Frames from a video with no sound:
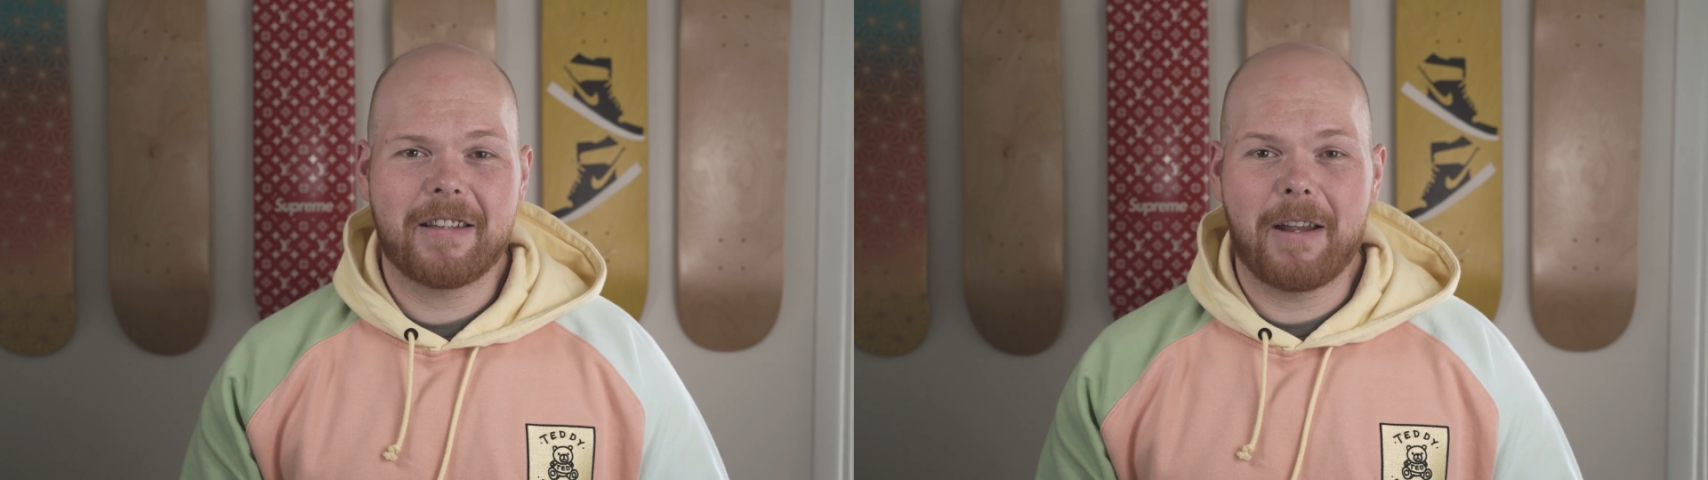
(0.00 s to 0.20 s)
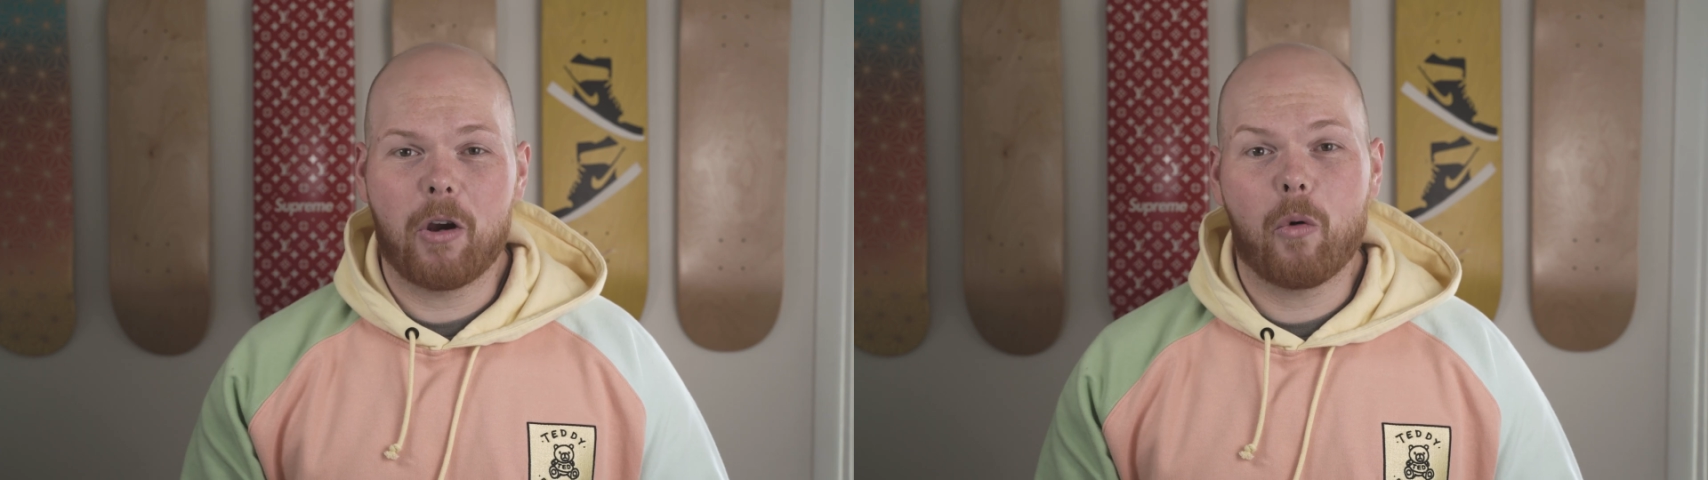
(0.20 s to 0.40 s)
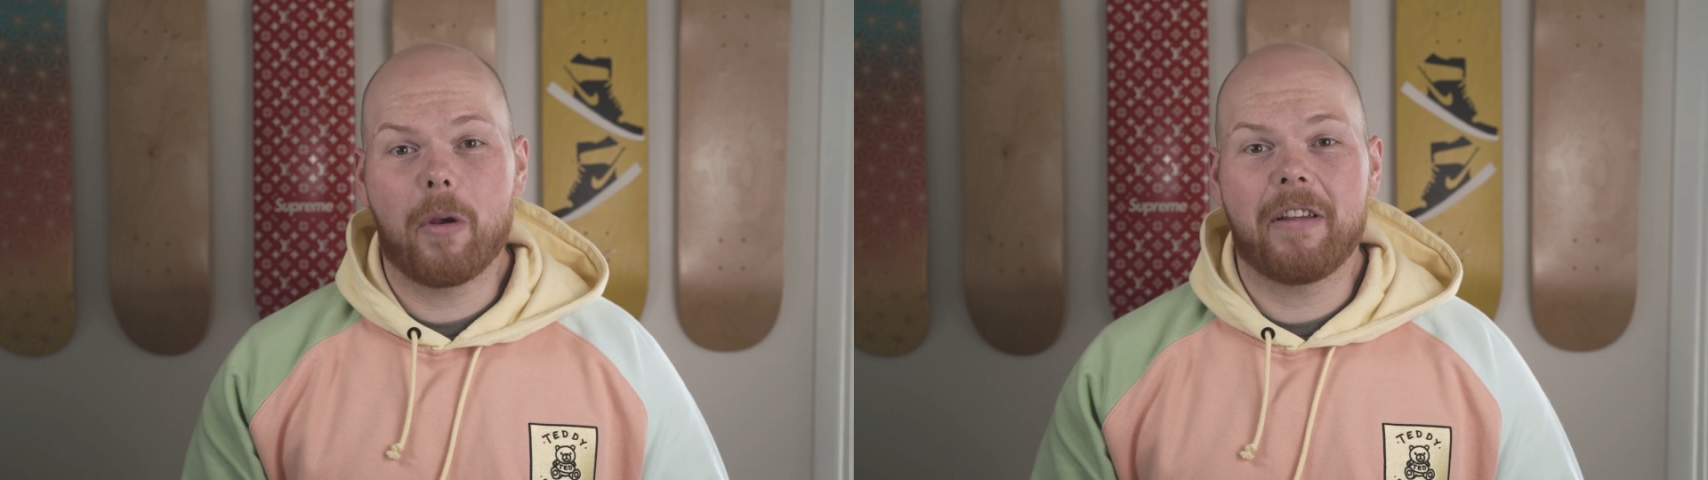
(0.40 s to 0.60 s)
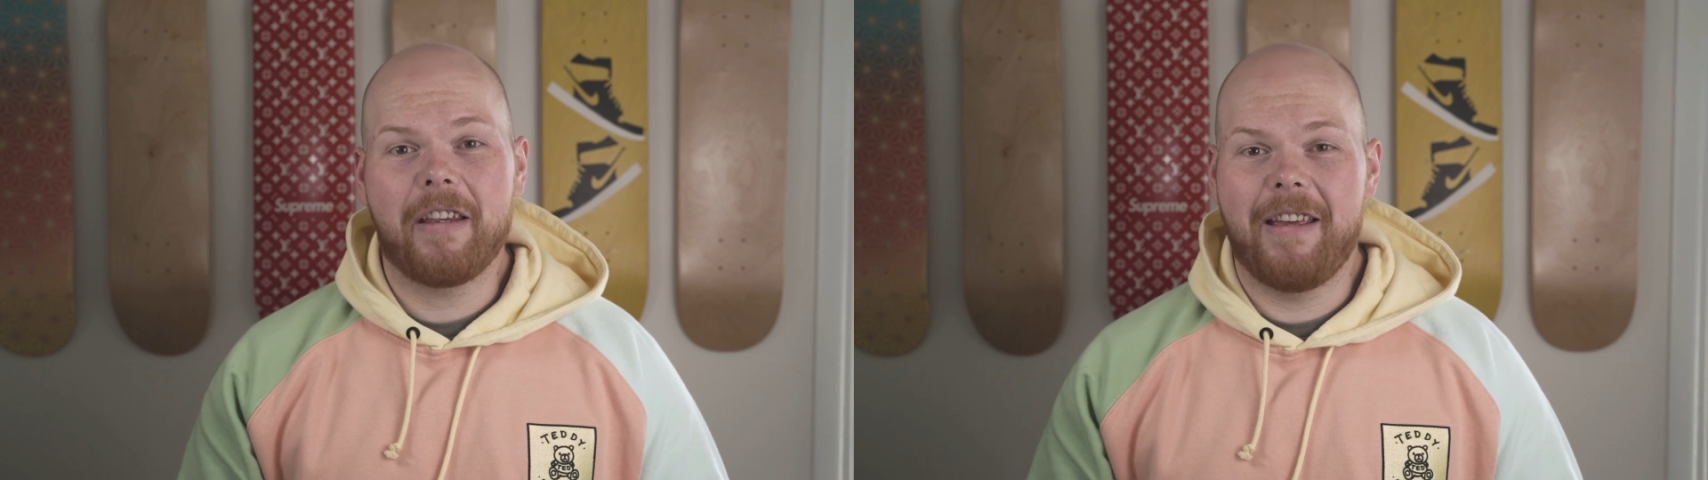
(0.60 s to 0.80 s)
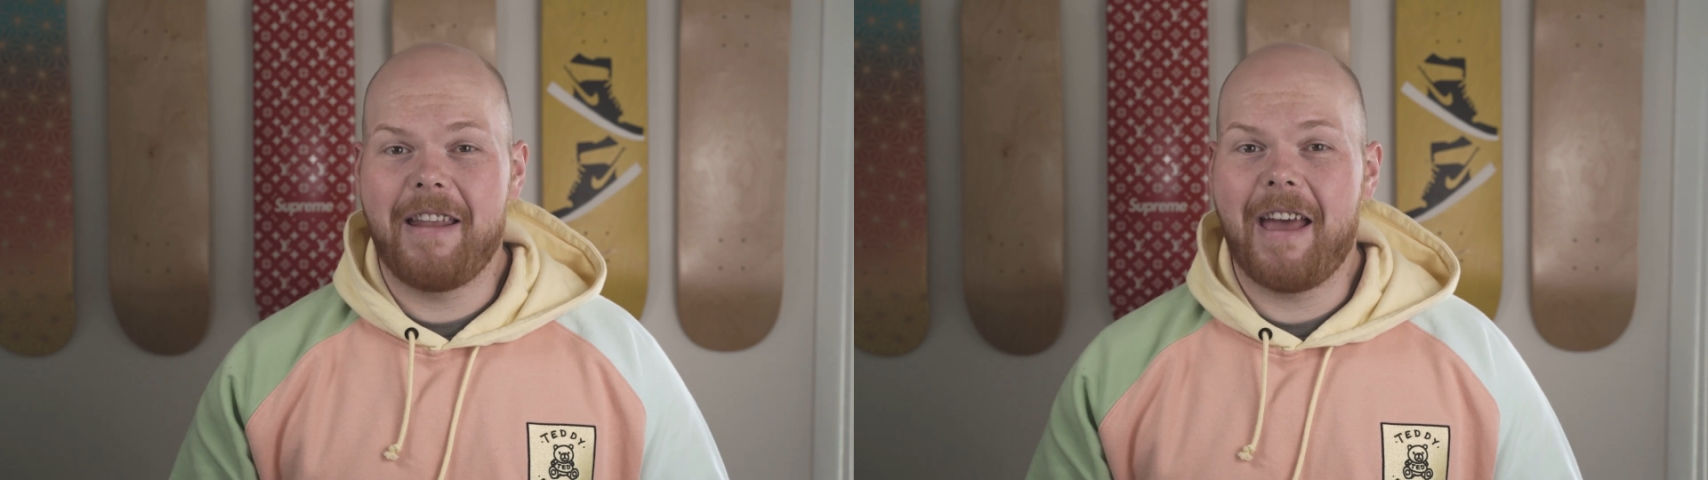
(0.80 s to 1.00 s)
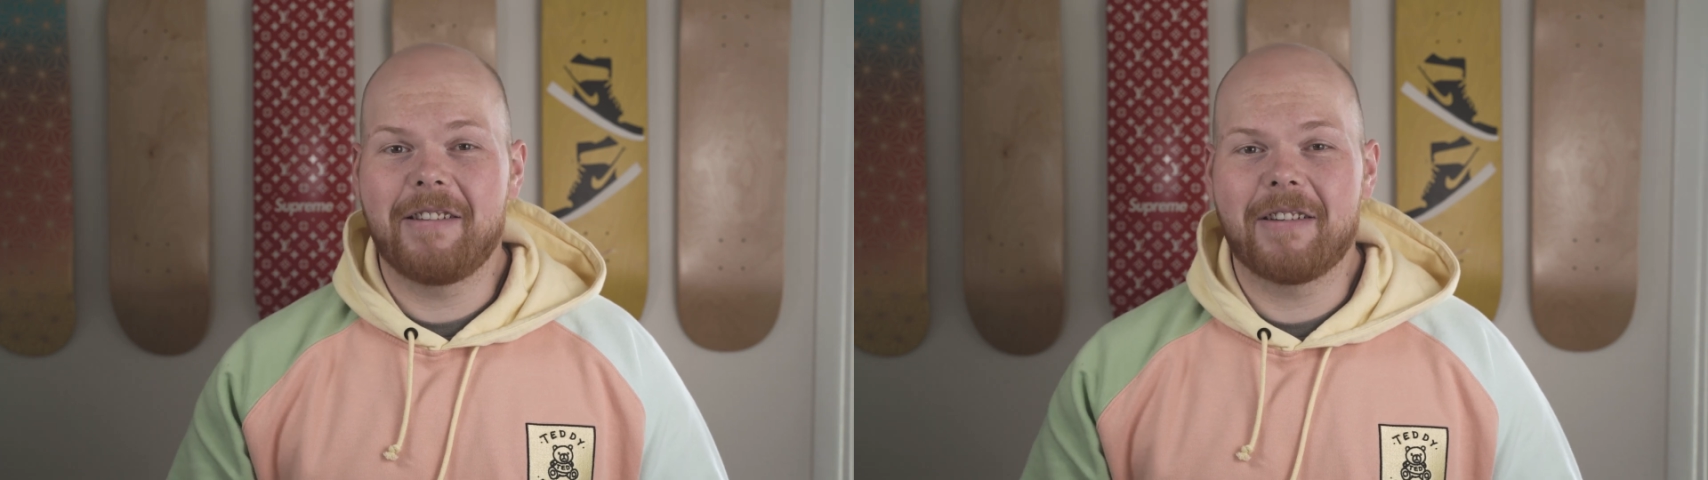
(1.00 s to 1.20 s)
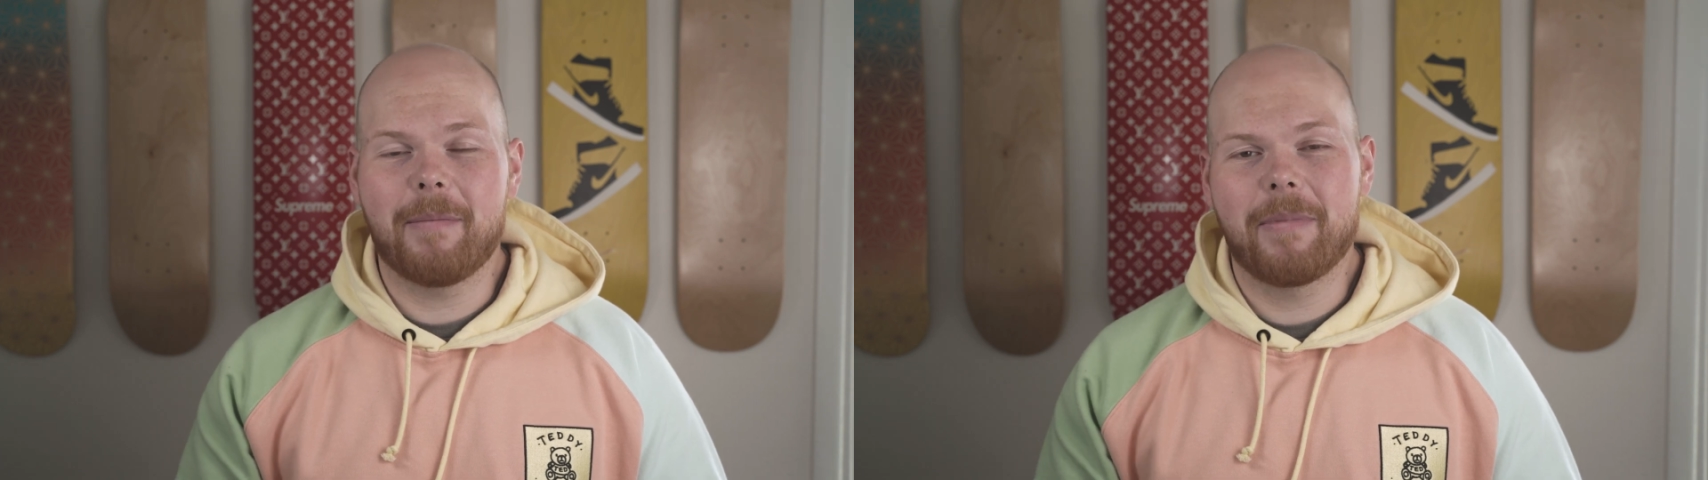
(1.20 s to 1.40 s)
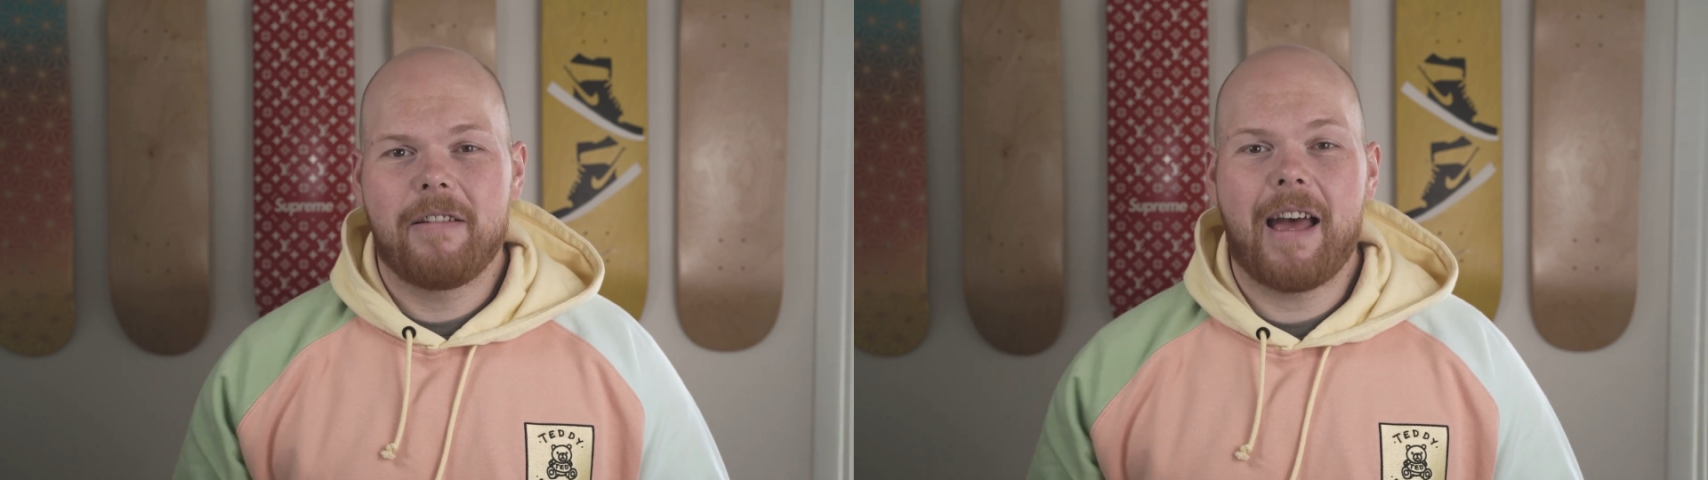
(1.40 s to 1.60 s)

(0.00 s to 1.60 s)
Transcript: and how quickly it adds up.